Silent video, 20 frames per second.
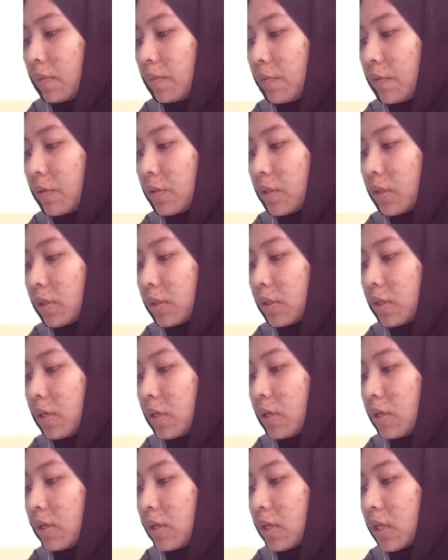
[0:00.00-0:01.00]
for the
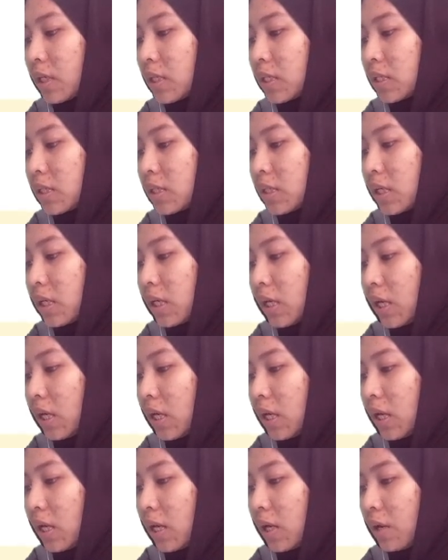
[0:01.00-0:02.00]
third is the
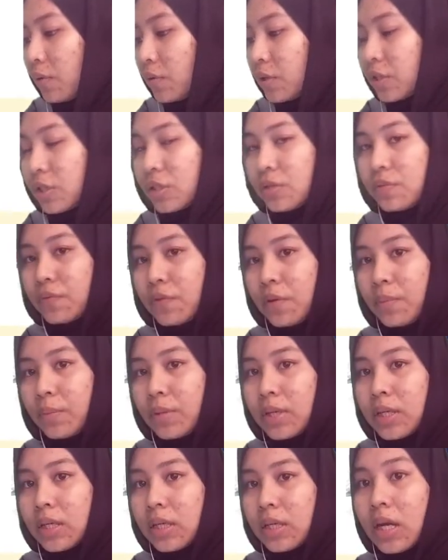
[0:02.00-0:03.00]
E, which is
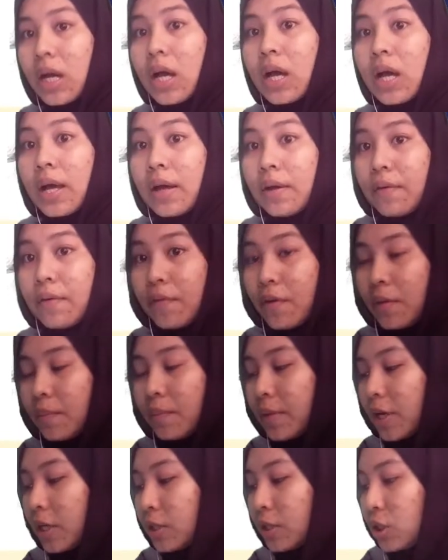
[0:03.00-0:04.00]
from
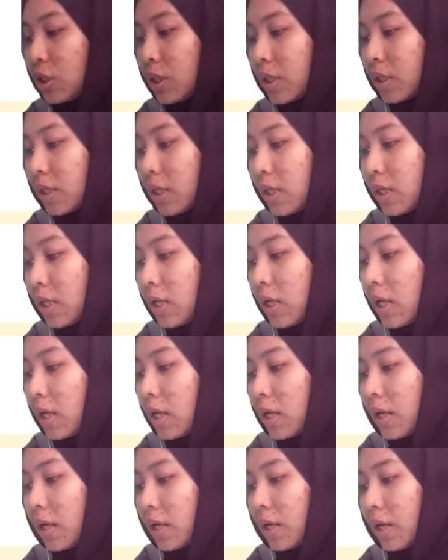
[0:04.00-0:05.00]
natural.
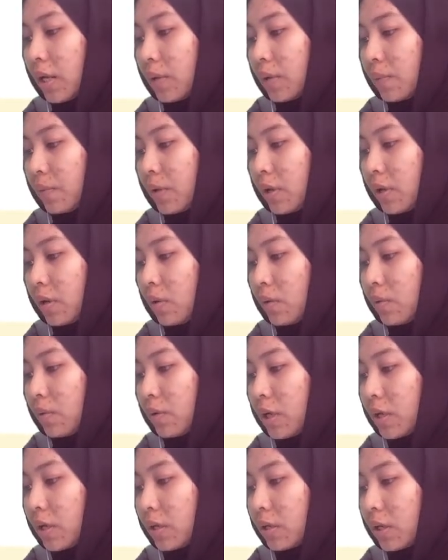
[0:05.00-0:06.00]
It will
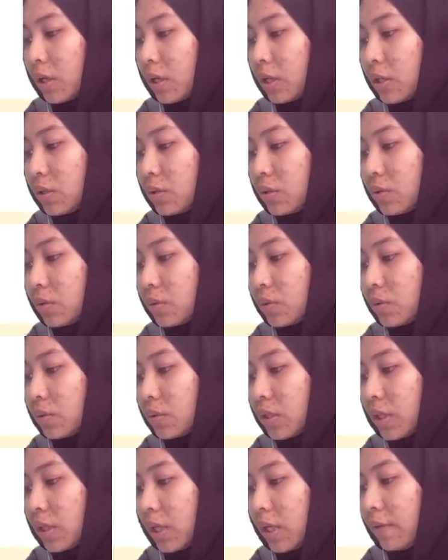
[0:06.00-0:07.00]
lower into
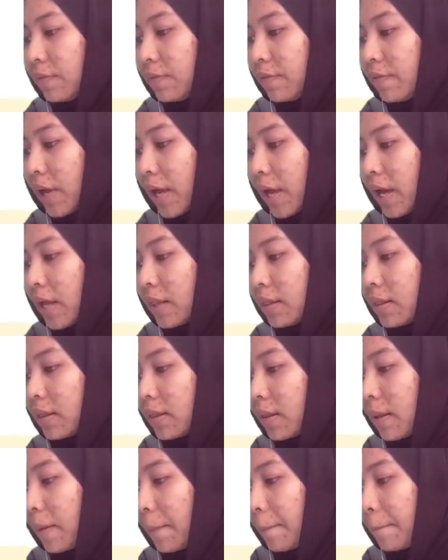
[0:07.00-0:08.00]
the E flat,
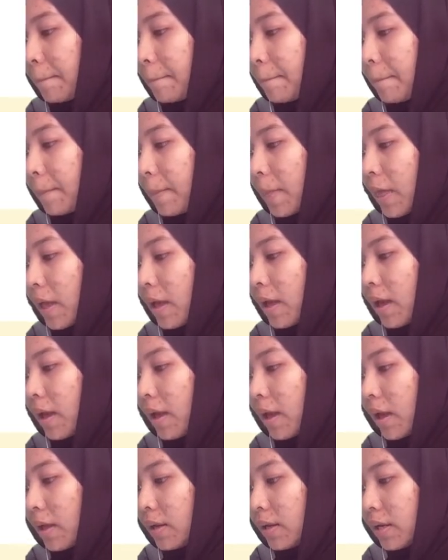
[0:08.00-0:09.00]

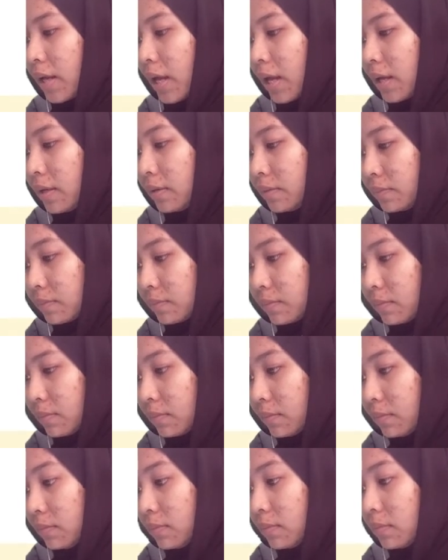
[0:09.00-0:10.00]
and then
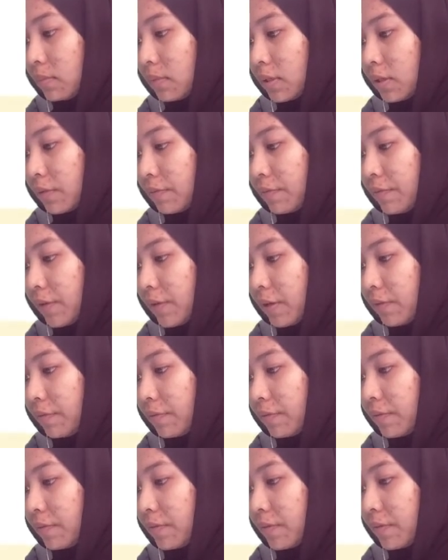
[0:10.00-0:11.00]
the
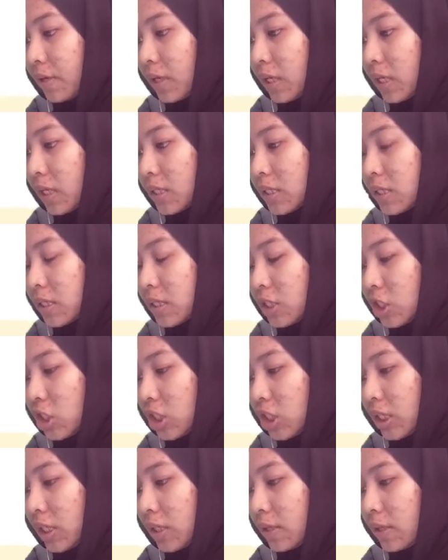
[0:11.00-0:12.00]
fifth is
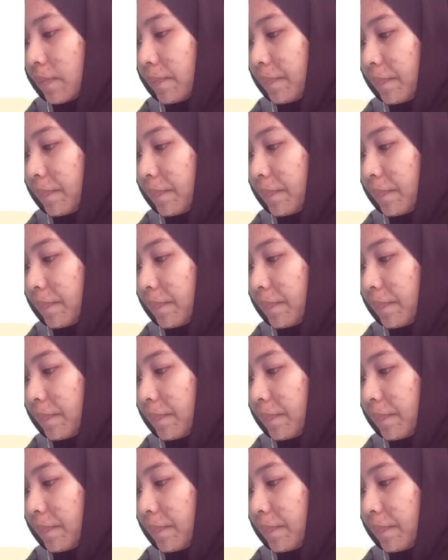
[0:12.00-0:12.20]
G.